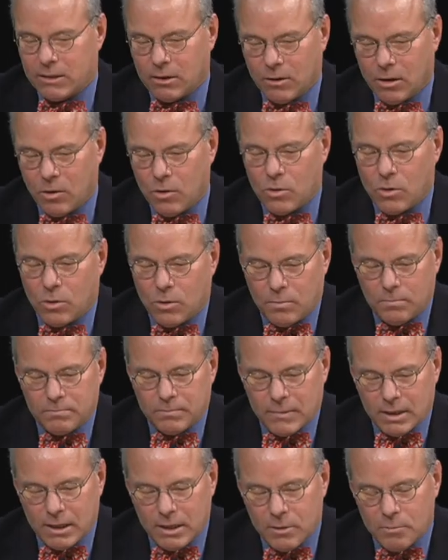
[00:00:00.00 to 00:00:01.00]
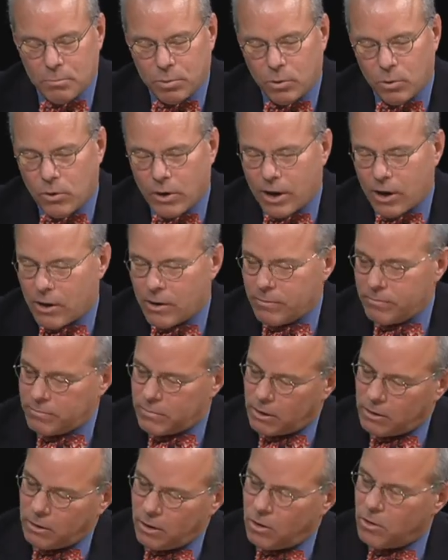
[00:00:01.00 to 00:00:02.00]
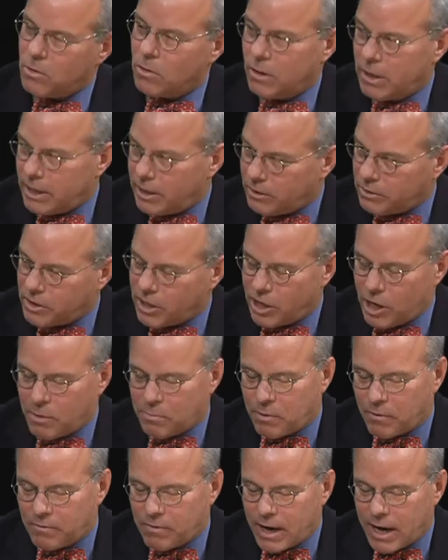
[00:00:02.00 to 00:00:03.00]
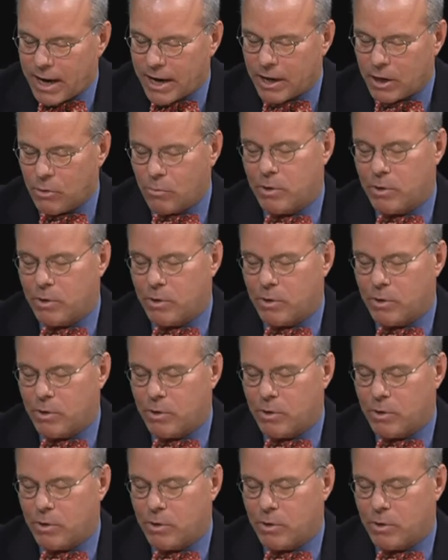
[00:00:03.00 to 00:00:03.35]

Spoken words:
the local employer, the local healthcare provider,